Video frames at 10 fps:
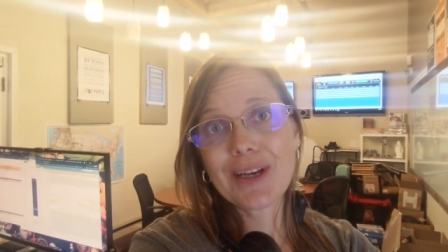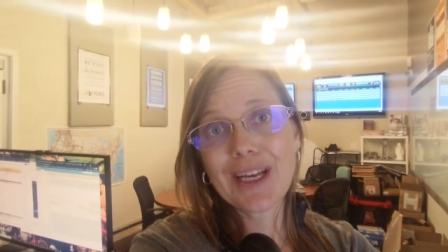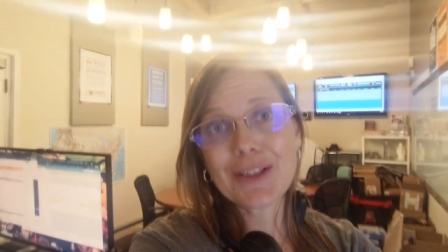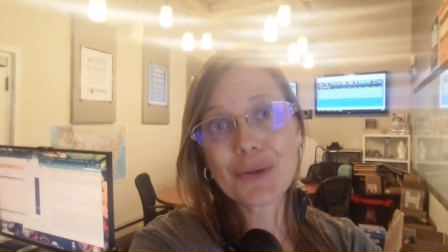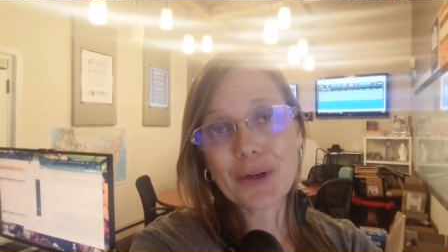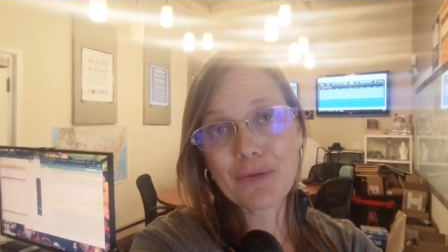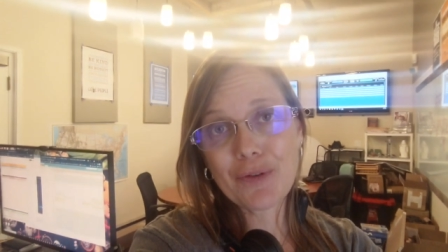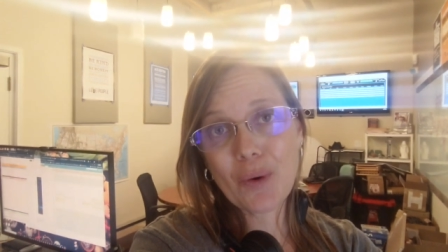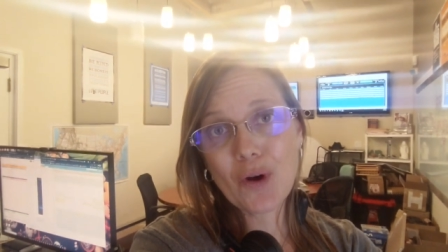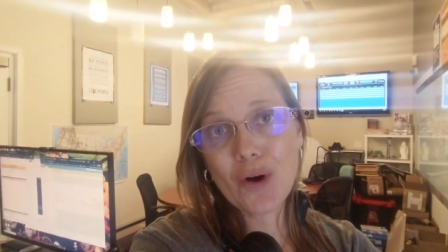answering
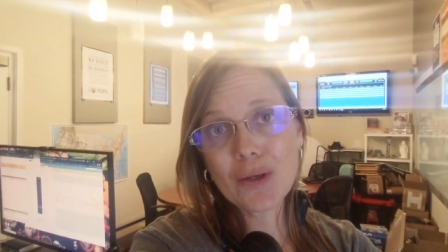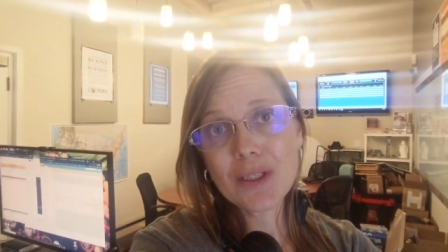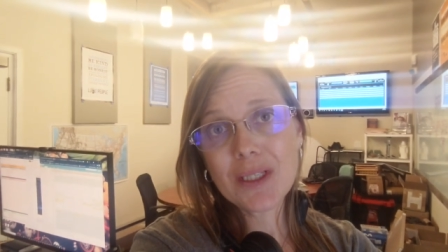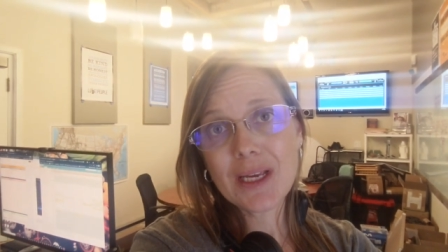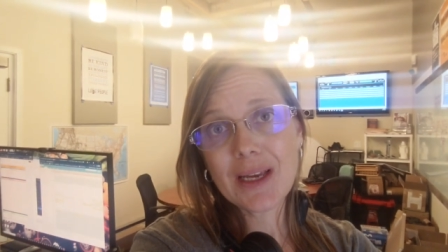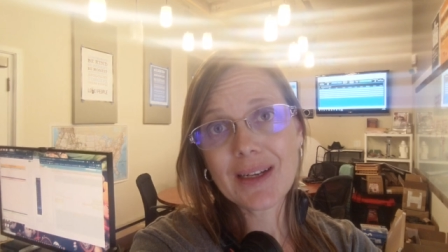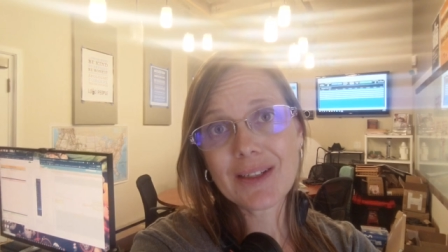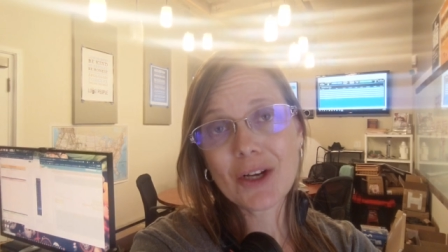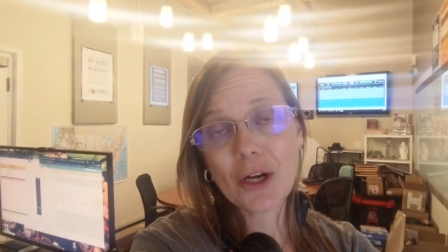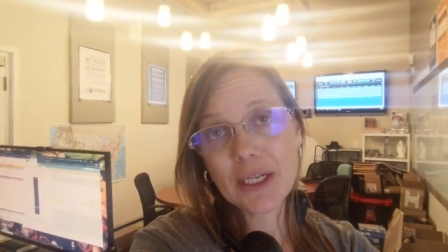phone calls
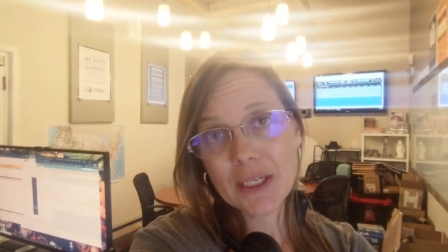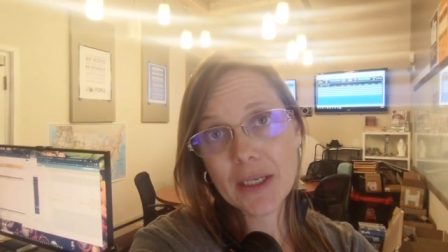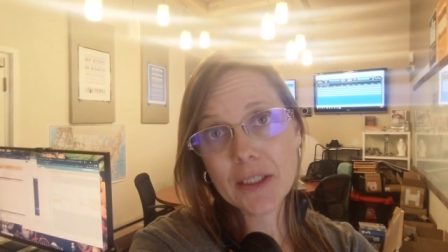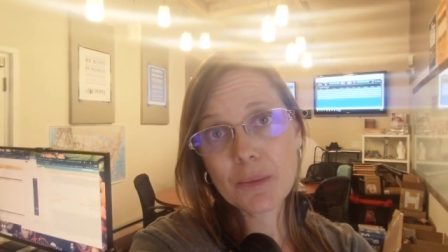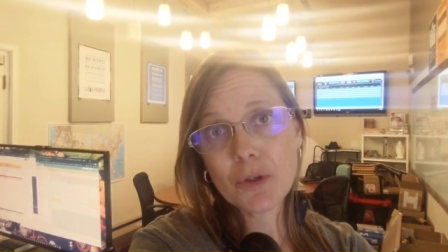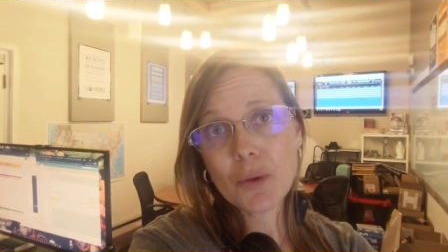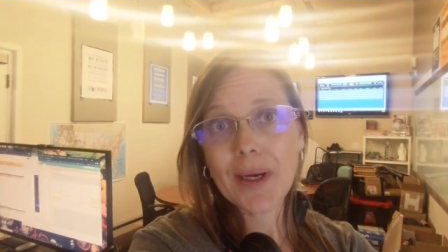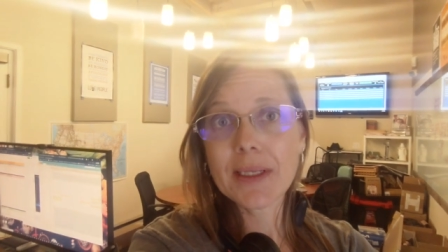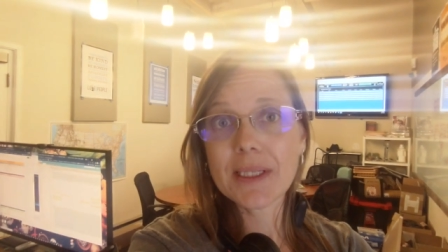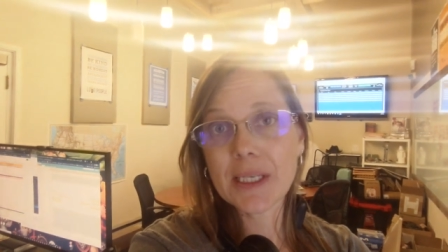and talking to customers so I
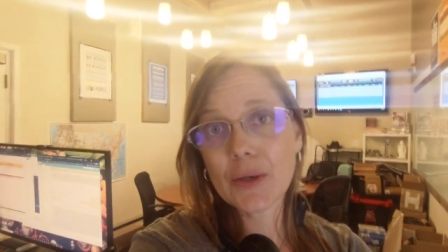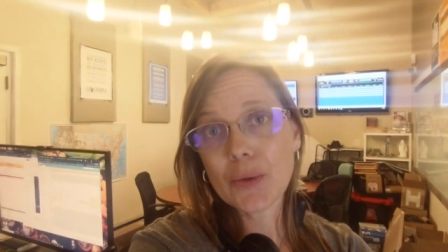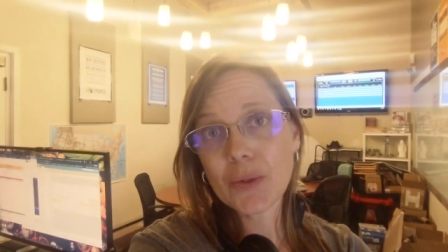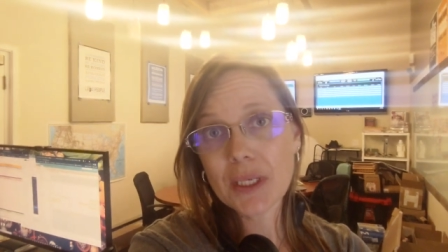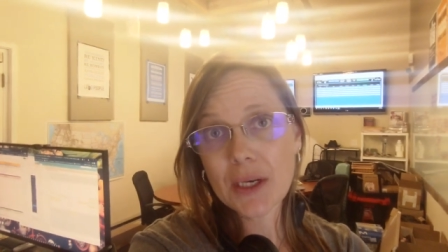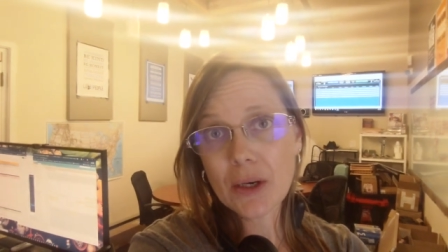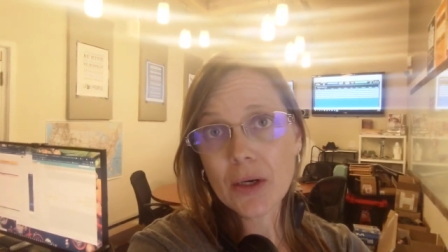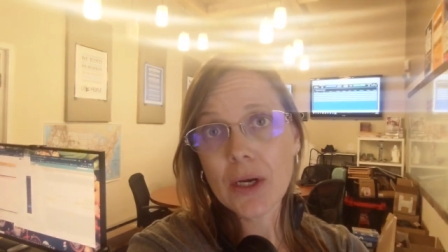can see who's here,